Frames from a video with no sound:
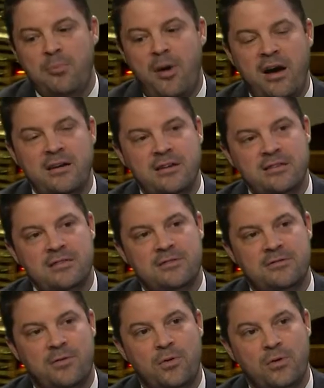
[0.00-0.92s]
punished
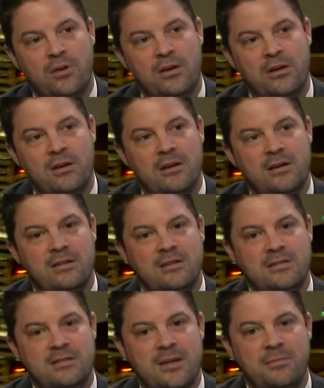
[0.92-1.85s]
for
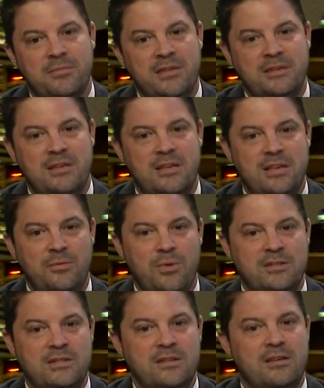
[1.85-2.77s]
something that he
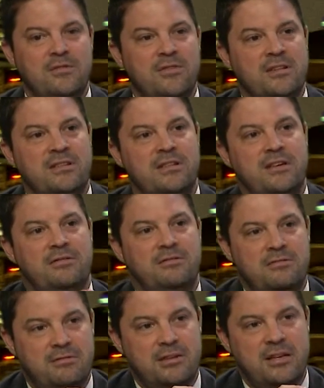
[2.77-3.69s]
wasn't convicted of,
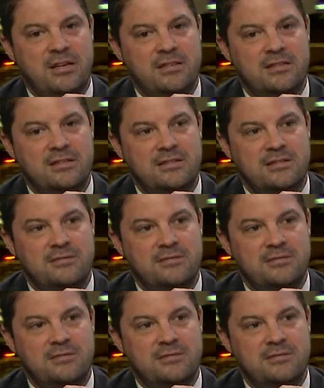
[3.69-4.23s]
in essence.